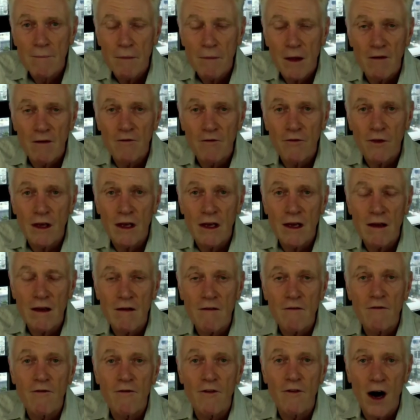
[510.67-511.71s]
if the
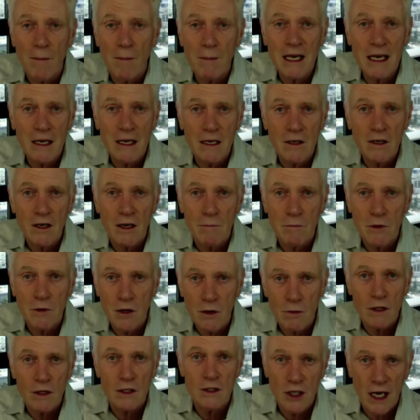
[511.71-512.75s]
farming income
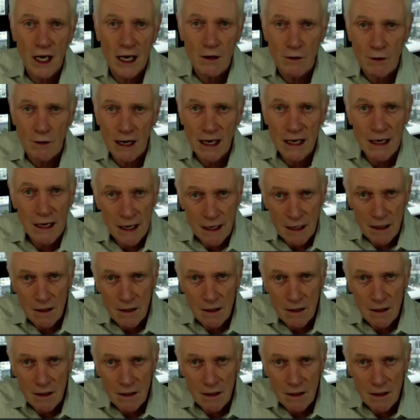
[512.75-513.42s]
you were generating